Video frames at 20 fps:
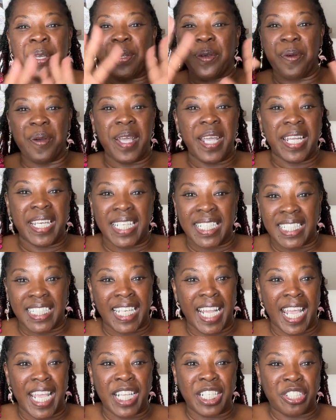Go ahead and
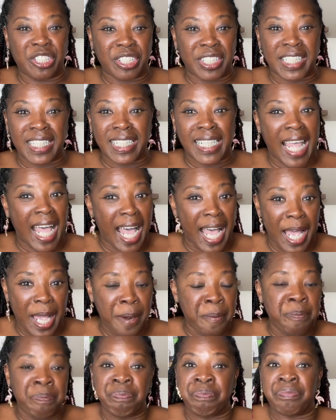change your
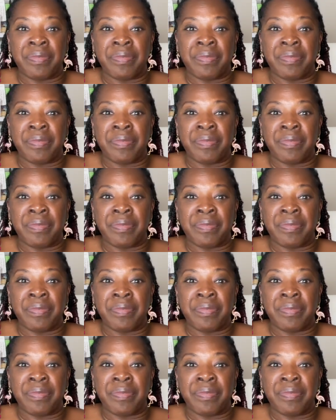slide.